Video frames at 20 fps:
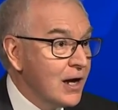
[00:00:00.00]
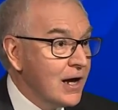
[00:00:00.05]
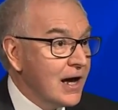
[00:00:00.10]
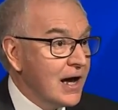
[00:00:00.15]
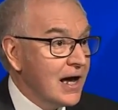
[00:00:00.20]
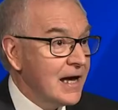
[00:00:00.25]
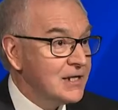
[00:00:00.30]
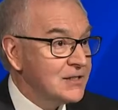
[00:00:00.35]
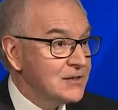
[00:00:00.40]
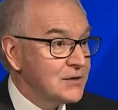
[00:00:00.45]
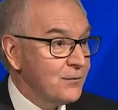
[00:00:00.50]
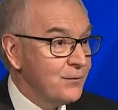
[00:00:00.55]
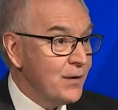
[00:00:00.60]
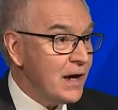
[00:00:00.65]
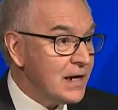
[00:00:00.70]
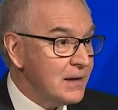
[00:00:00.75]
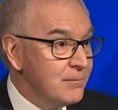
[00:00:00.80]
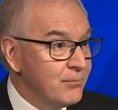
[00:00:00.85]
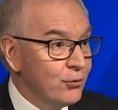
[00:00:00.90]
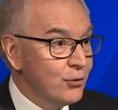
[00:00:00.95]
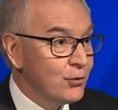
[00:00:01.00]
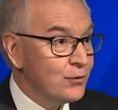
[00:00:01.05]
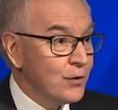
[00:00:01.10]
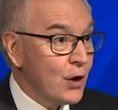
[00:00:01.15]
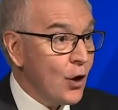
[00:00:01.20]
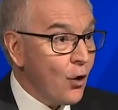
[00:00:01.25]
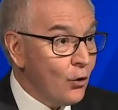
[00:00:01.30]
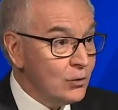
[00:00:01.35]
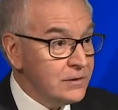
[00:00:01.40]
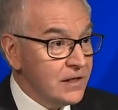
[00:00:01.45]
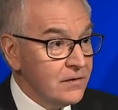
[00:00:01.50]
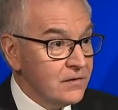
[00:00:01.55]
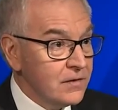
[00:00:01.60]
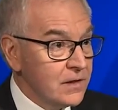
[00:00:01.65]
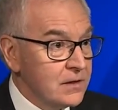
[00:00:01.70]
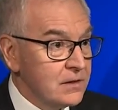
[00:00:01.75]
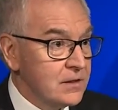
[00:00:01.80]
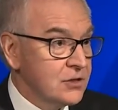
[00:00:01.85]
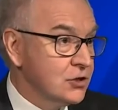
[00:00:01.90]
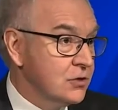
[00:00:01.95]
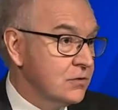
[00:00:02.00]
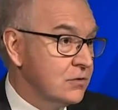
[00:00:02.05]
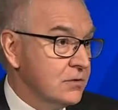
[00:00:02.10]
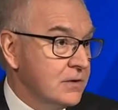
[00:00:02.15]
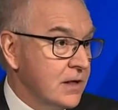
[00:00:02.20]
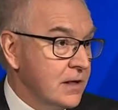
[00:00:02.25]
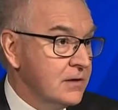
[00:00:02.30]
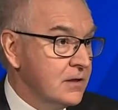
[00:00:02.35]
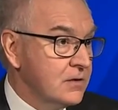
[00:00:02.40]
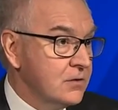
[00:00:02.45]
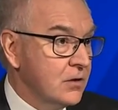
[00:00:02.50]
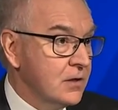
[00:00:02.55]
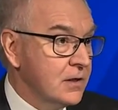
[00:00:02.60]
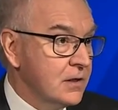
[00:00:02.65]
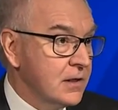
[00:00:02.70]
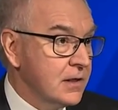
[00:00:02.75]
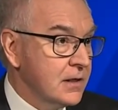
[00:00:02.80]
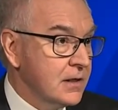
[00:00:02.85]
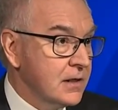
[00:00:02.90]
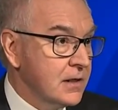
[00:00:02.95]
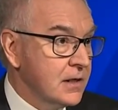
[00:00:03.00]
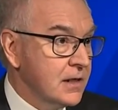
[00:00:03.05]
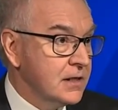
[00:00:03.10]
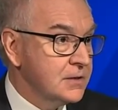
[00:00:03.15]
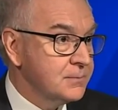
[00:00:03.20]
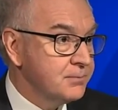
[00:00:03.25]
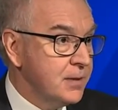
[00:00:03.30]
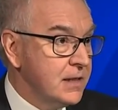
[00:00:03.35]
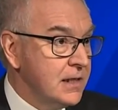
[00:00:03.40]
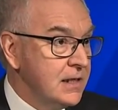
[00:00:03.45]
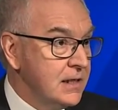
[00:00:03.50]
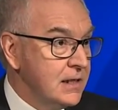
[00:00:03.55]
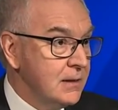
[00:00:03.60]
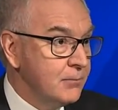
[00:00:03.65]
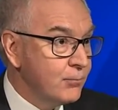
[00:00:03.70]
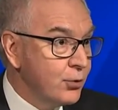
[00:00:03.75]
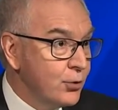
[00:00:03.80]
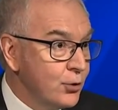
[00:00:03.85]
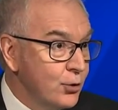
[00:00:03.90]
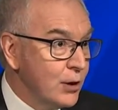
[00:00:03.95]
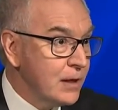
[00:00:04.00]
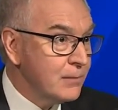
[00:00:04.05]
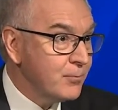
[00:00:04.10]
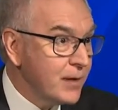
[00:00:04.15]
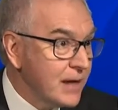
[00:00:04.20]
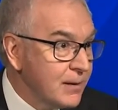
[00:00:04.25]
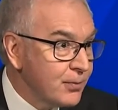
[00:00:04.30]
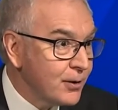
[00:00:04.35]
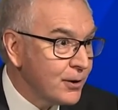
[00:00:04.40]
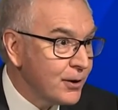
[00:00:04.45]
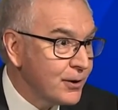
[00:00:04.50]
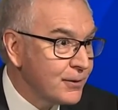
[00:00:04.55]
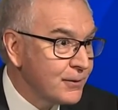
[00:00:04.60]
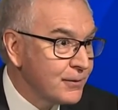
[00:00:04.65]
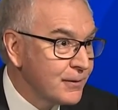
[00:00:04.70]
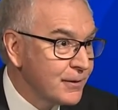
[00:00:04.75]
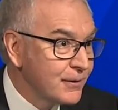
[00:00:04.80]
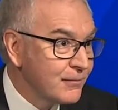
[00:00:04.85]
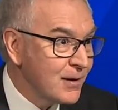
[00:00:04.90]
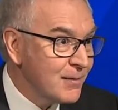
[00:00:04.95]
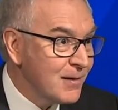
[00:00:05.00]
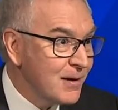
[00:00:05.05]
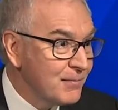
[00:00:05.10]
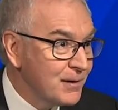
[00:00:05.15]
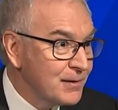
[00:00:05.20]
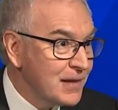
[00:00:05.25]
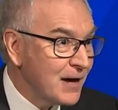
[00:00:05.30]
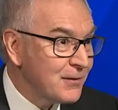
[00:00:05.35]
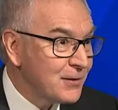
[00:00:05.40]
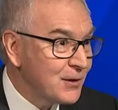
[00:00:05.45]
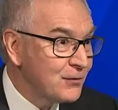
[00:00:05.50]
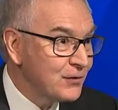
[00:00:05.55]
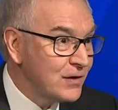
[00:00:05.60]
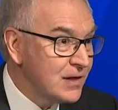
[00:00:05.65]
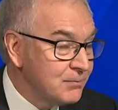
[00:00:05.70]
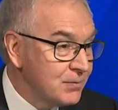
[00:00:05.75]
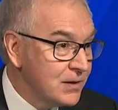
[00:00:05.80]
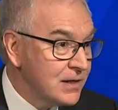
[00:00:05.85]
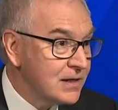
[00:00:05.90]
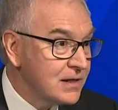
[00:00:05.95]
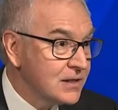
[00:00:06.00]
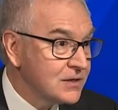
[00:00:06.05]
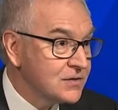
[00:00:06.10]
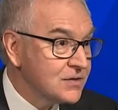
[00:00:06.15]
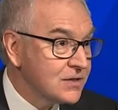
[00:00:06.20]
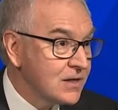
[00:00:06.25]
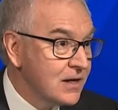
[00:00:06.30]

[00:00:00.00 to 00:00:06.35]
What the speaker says: It's very important. The only thing that should go down a toilet is pee, poo, and paper. Remember that, the 3 Ps.